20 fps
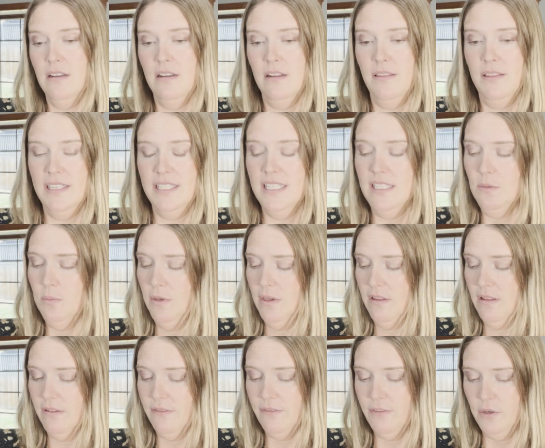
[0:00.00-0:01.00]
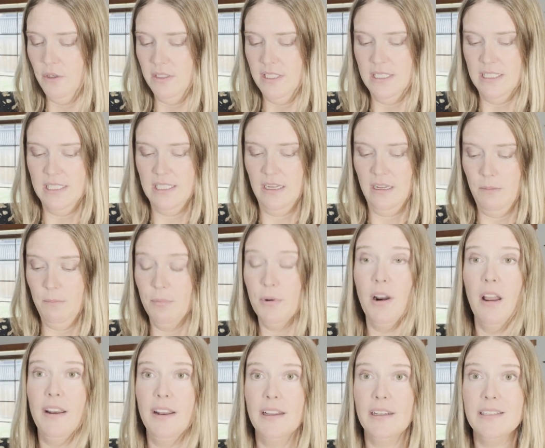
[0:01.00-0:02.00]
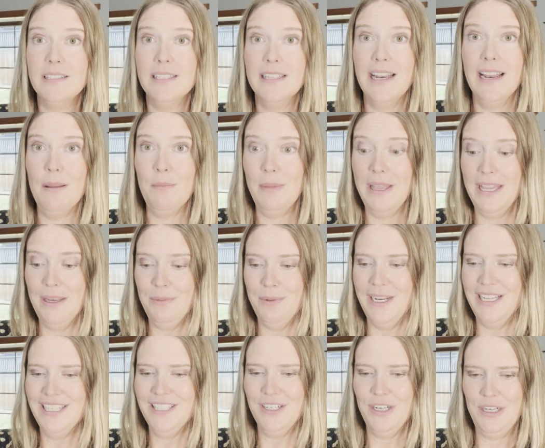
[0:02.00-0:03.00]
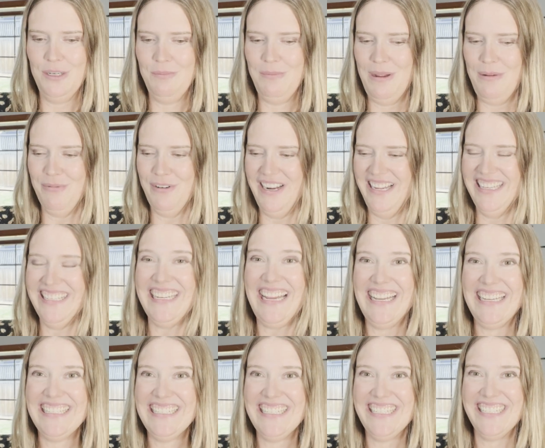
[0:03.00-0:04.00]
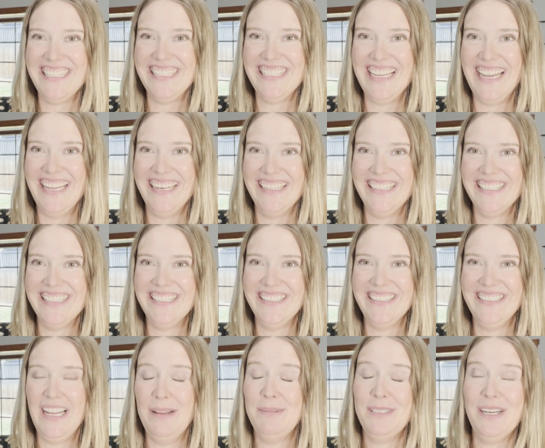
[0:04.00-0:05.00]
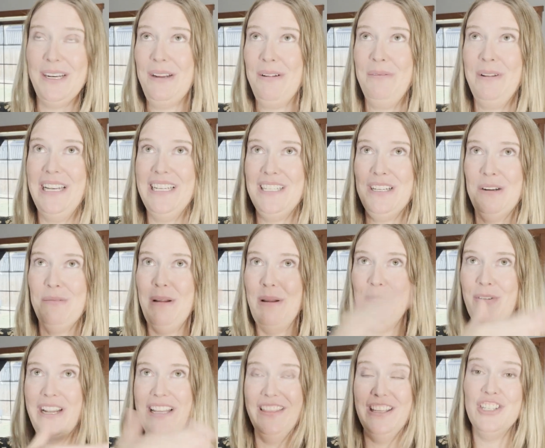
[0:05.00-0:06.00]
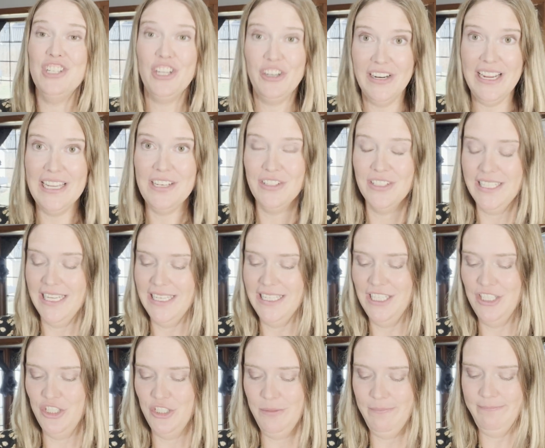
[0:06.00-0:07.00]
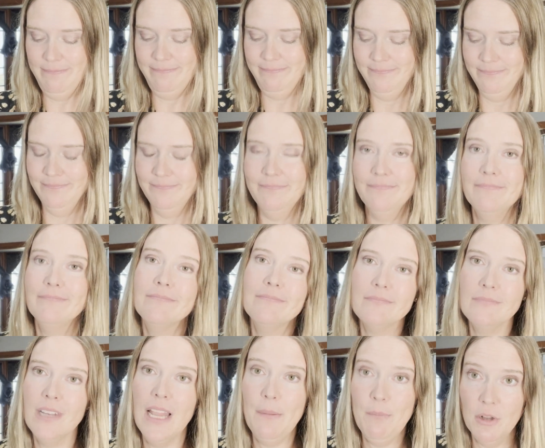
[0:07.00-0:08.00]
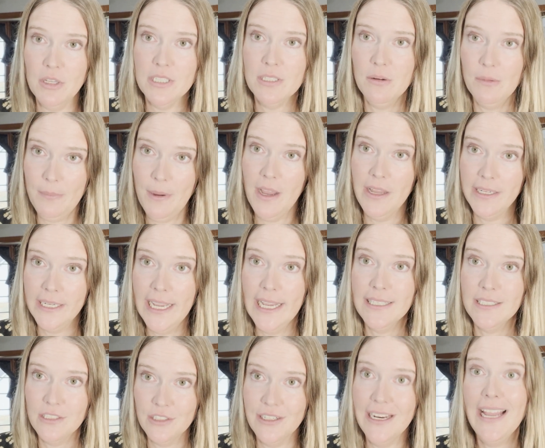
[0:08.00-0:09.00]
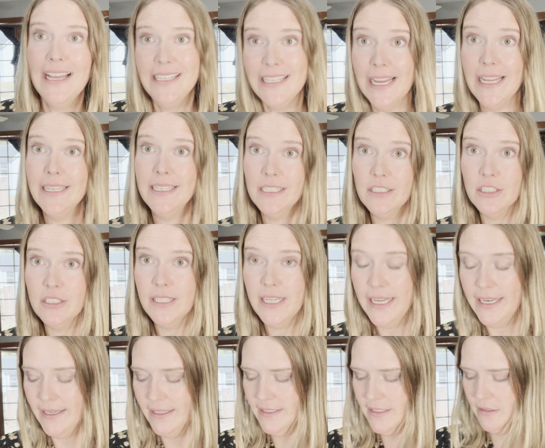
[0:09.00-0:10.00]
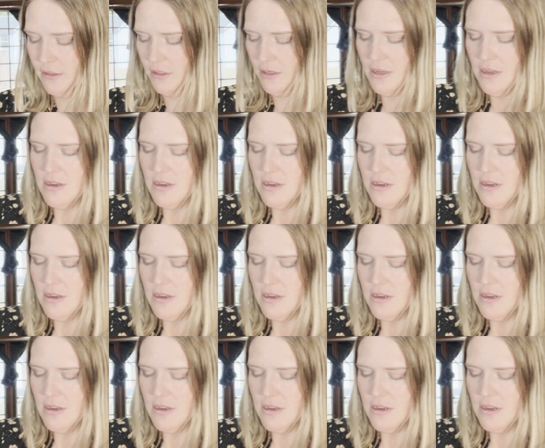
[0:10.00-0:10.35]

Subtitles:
This is one of the first products that I made when I started my brand, Dietitian Side Hustle. When I started my brand, The Geriatric Dietitian. I'm also a podcaster at Dietitian Side Hustle.